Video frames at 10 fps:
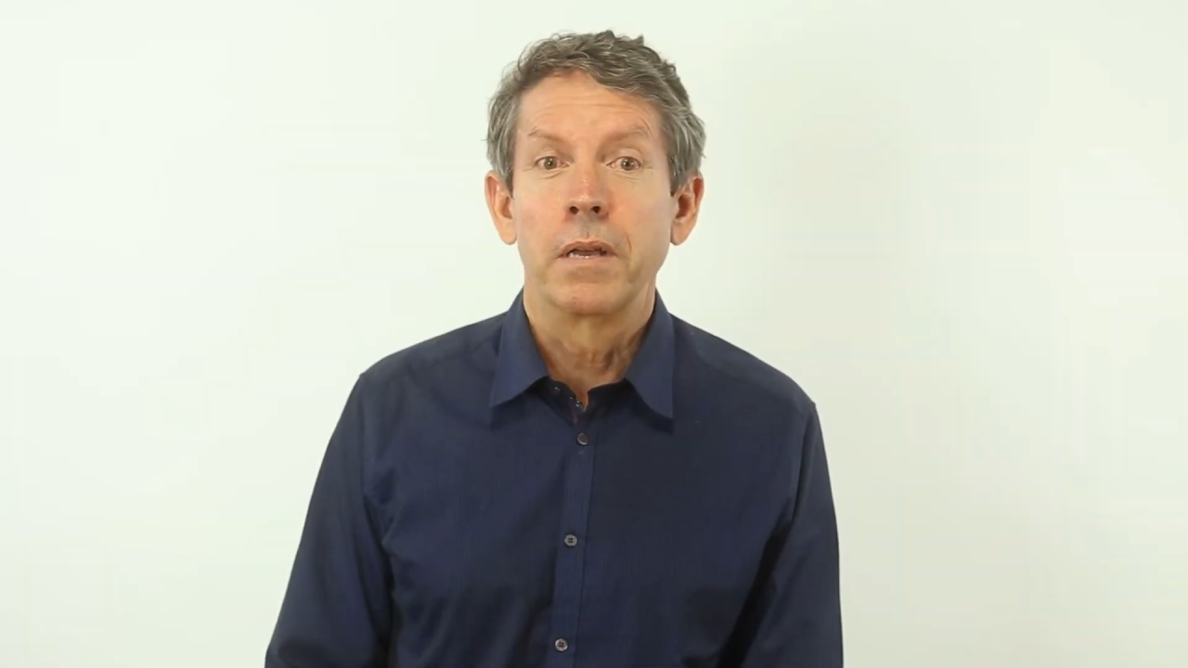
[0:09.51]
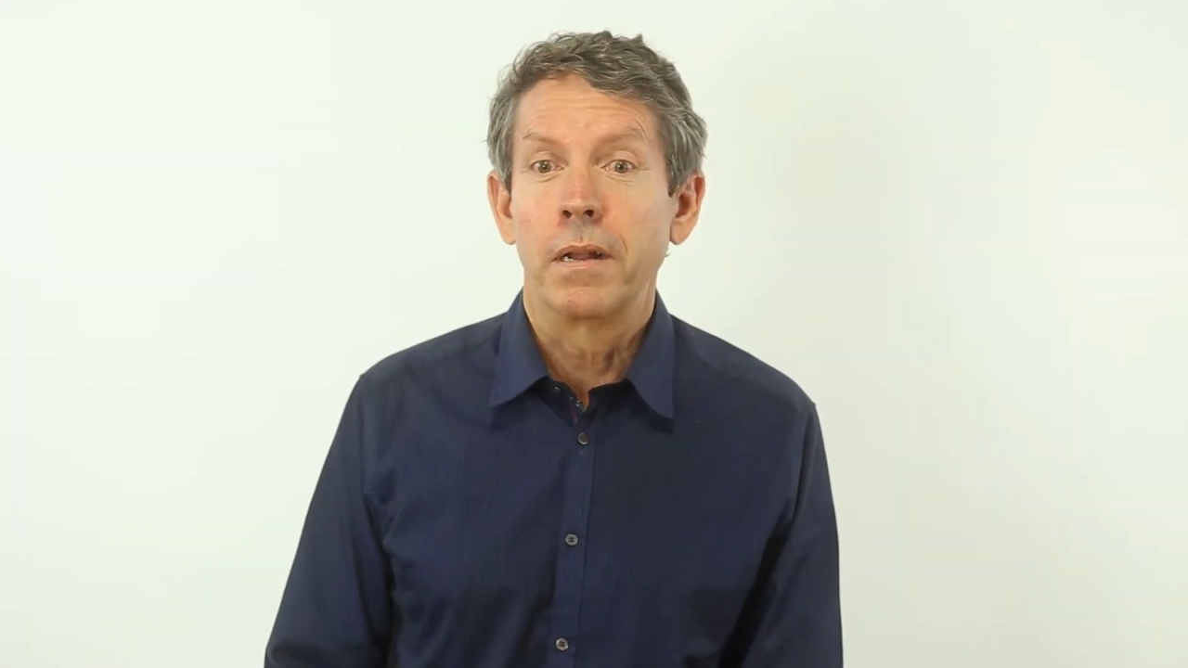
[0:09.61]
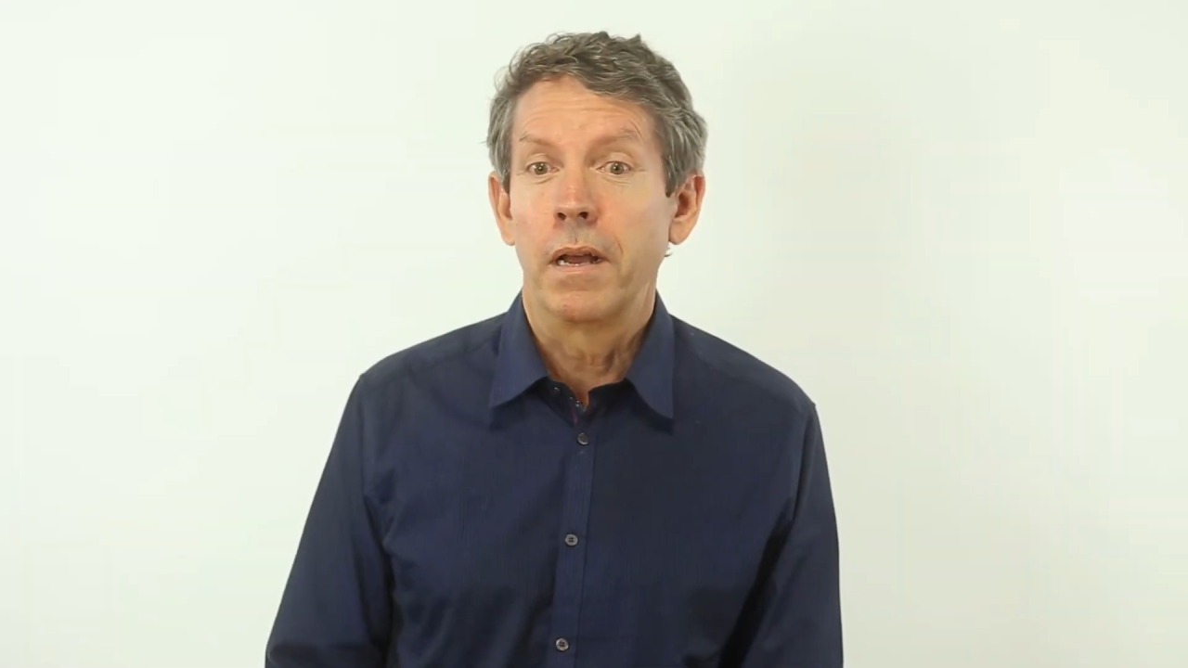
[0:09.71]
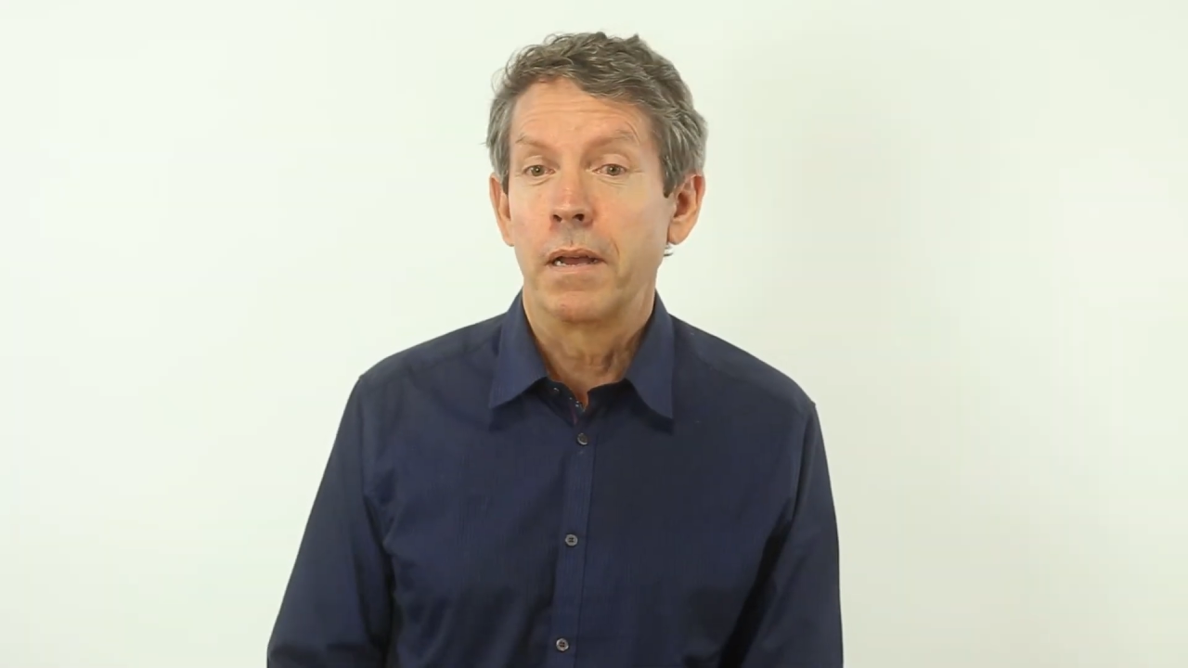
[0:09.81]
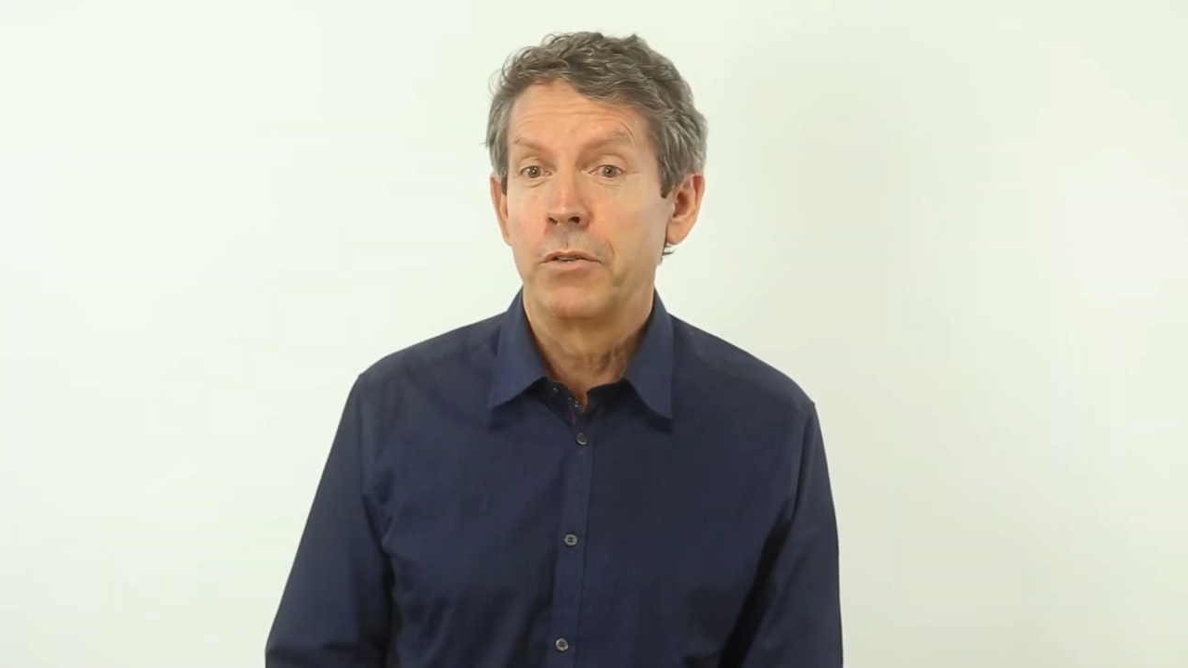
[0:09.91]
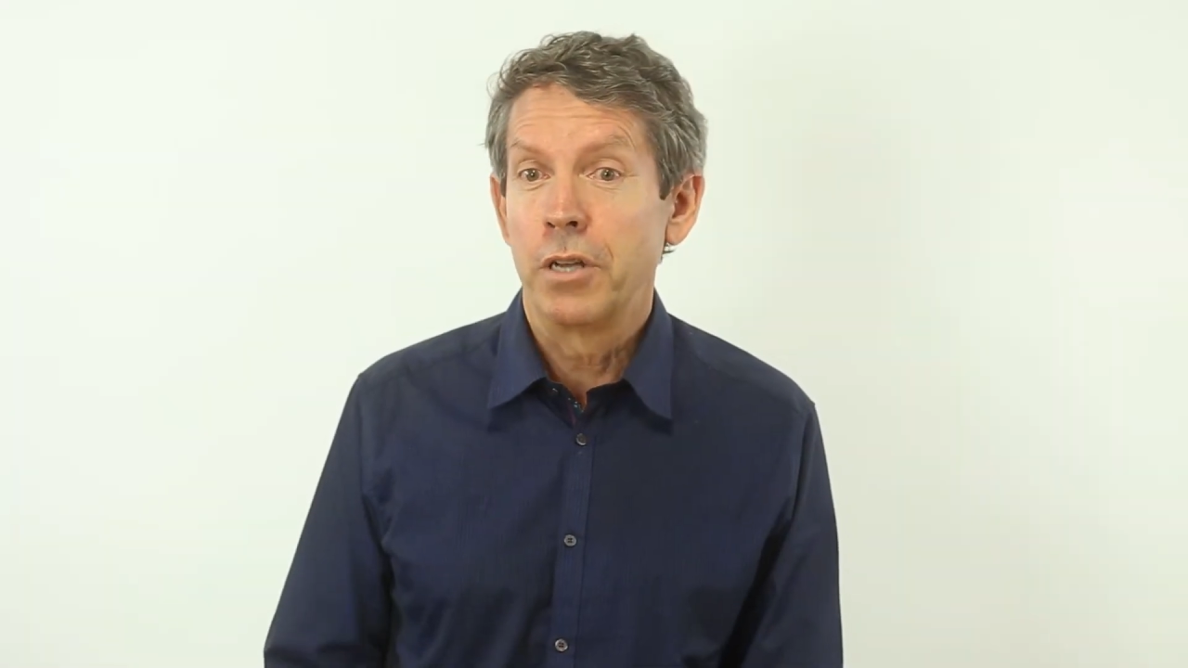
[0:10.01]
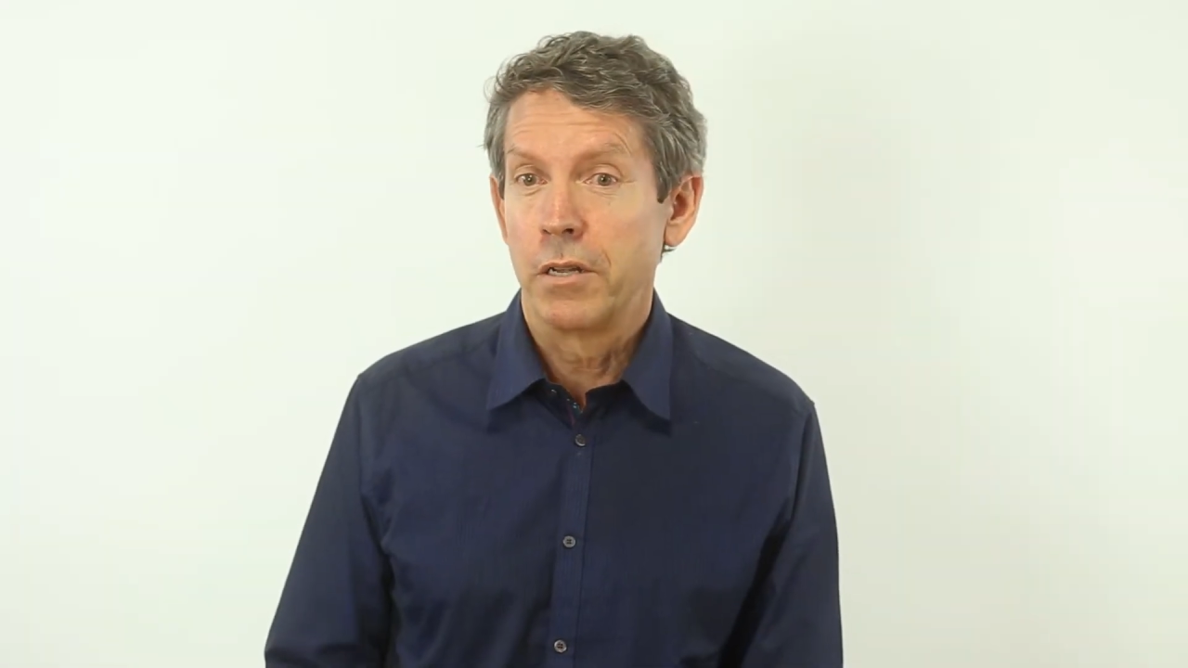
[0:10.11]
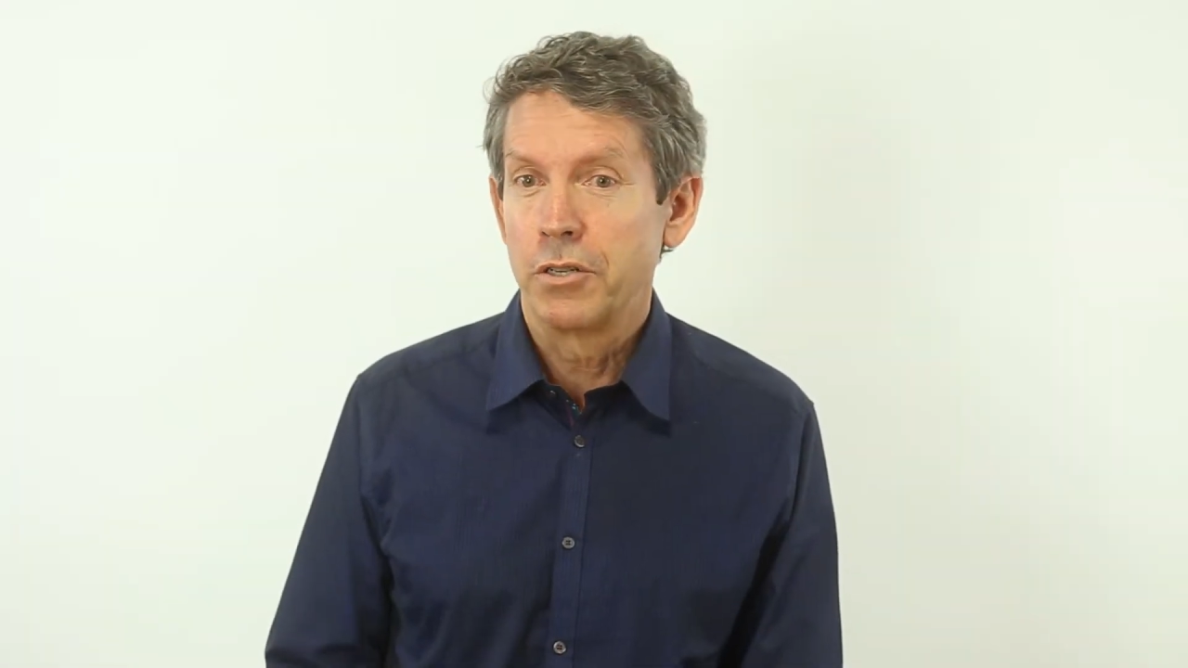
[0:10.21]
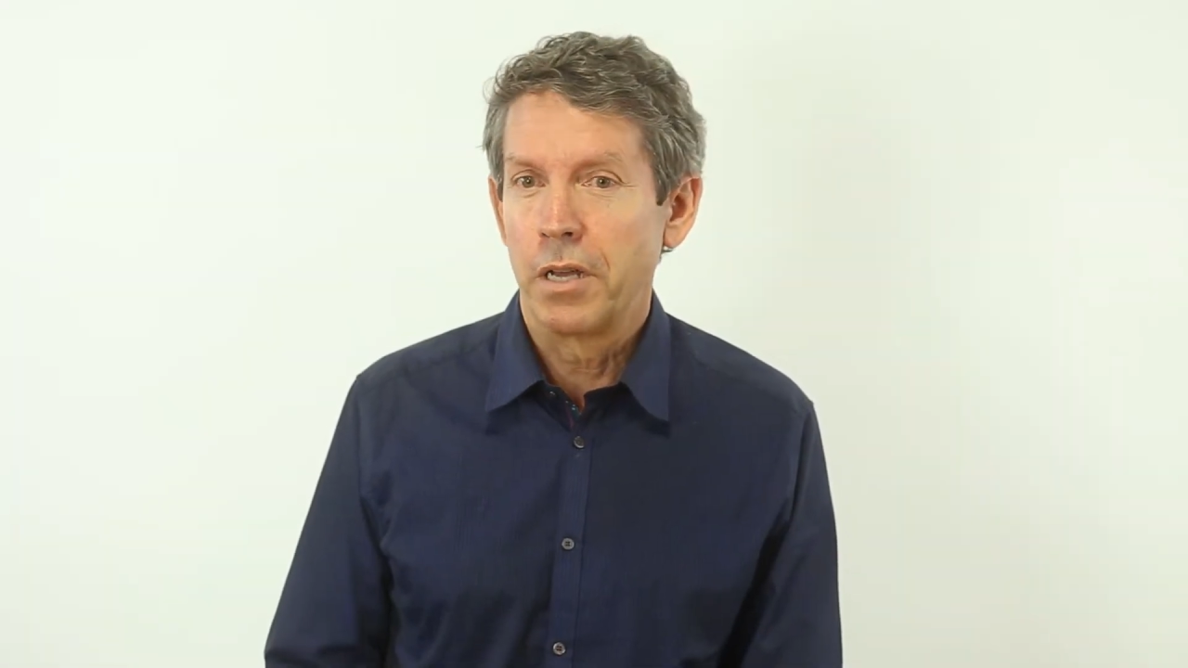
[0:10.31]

and I'm John